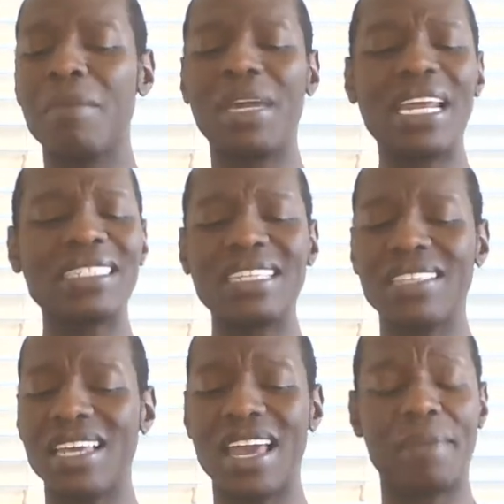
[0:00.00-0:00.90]
But as I
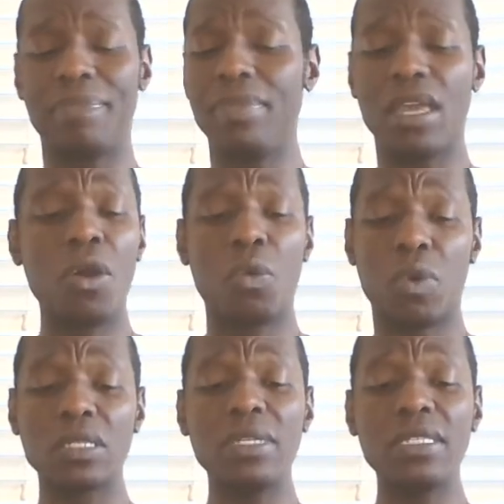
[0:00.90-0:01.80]
said,
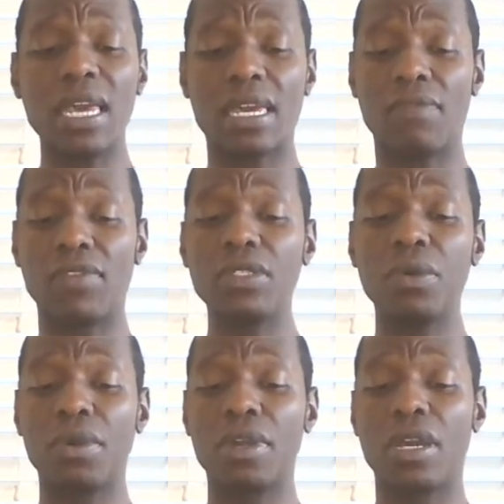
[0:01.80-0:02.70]
once we take
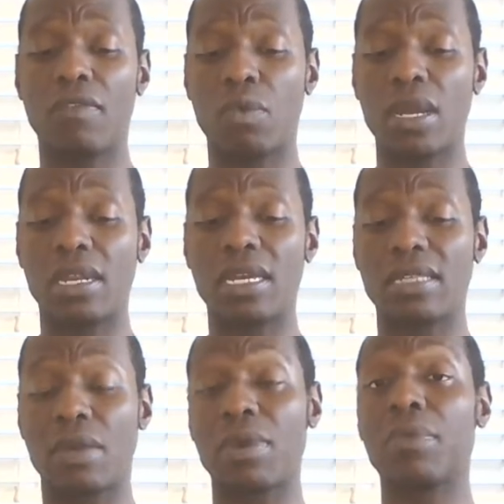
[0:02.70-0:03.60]
inventory of what it is
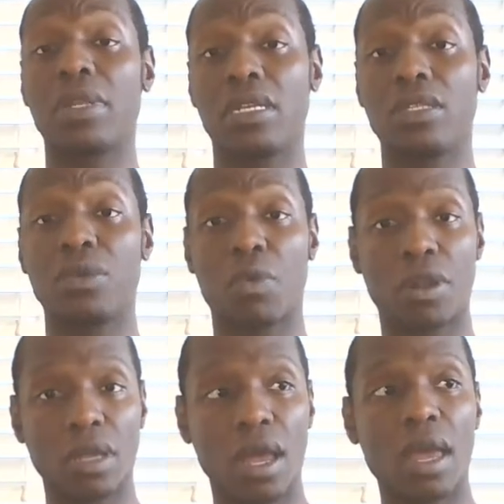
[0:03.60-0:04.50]
that we really need to
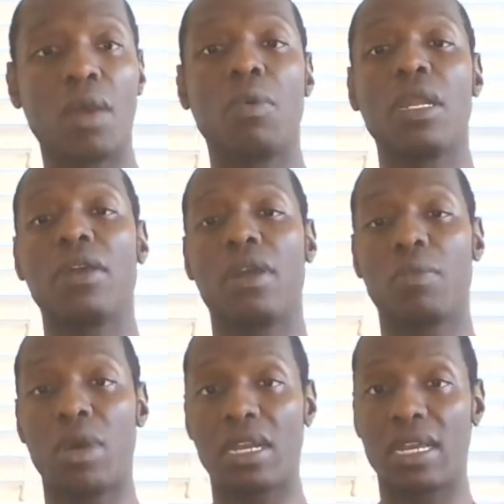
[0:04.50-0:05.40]
work on and what
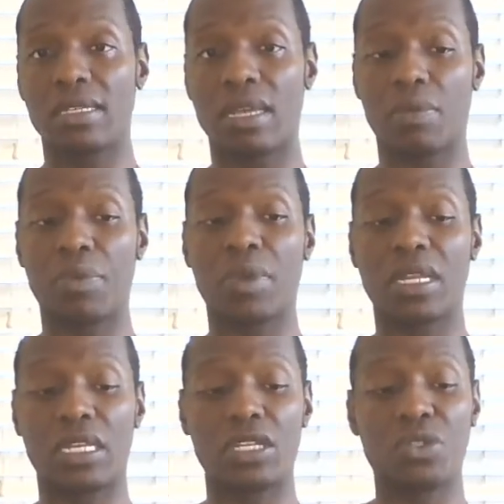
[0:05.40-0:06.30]
it is that we
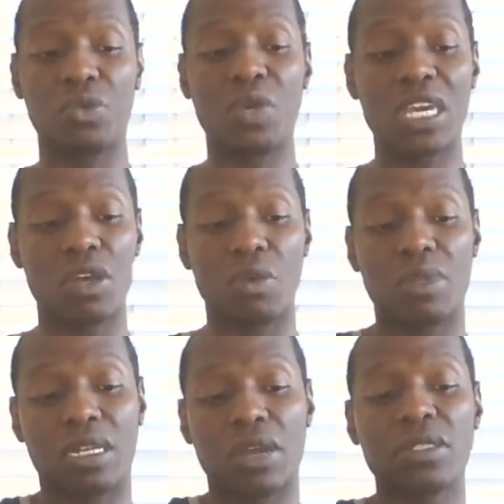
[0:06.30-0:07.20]
really need to heal
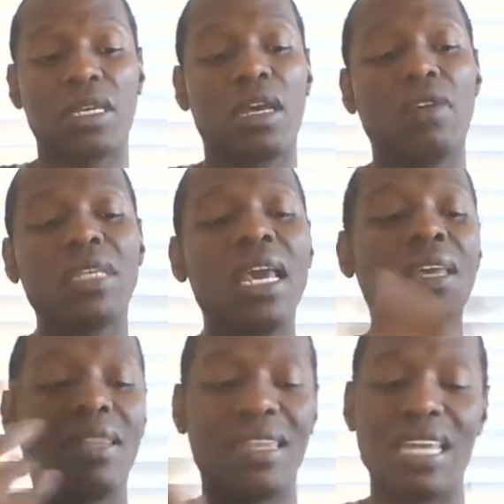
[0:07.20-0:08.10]
within ourselves,
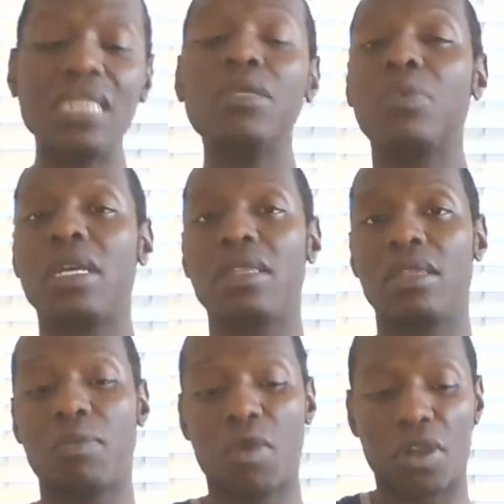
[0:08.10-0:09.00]
then that's when
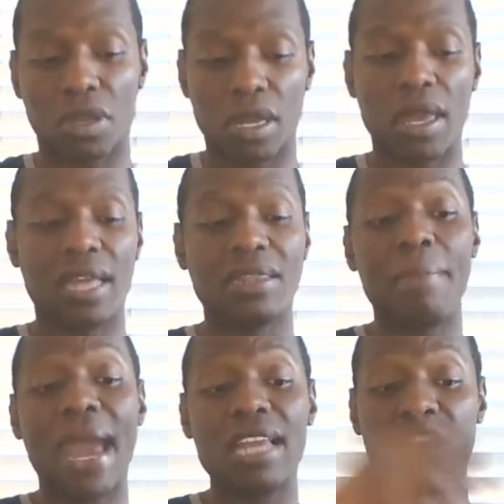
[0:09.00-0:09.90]
the work and the
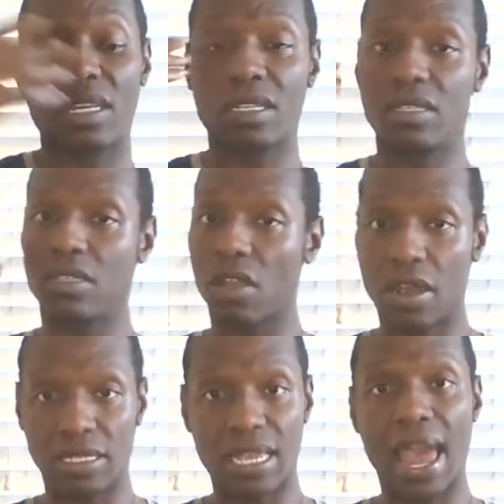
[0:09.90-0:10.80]
magic
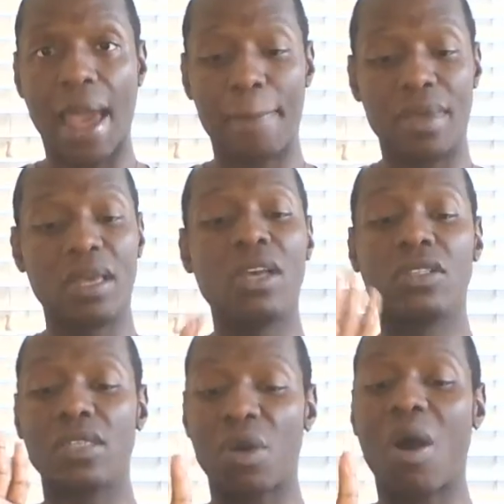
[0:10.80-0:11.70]
starts to happen.
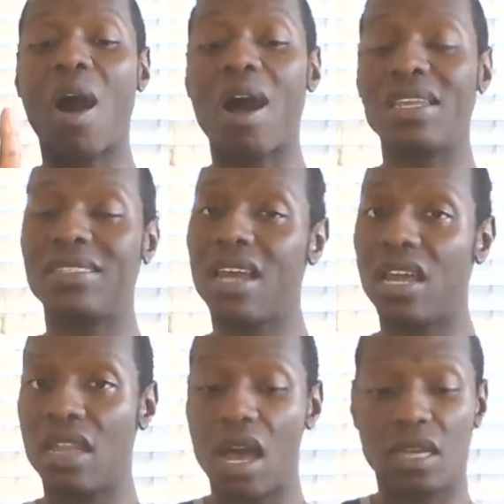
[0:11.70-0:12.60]
So all is
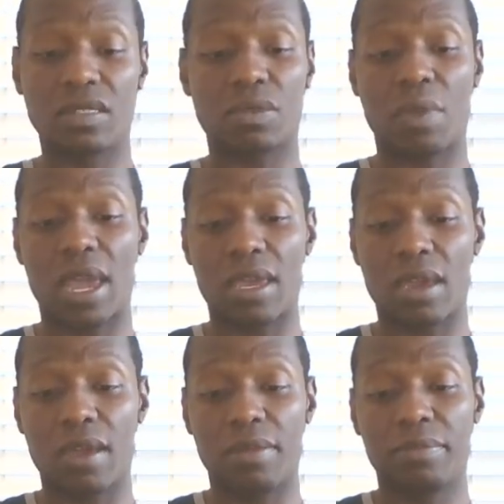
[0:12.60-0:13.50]
not lost right here.